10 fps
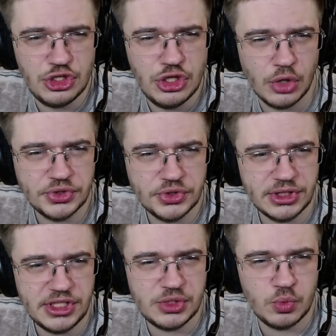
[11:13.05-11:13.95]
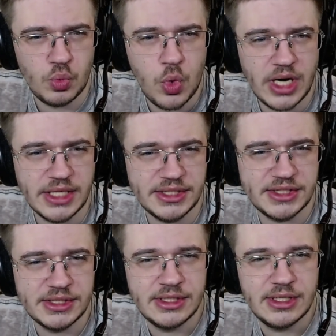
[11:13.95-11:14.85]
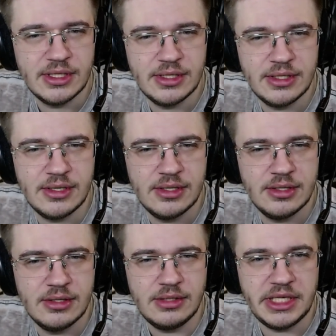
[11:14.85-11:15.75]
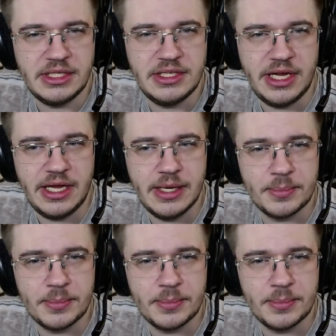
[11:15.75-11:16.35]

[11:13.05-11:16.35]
nose at least once a day.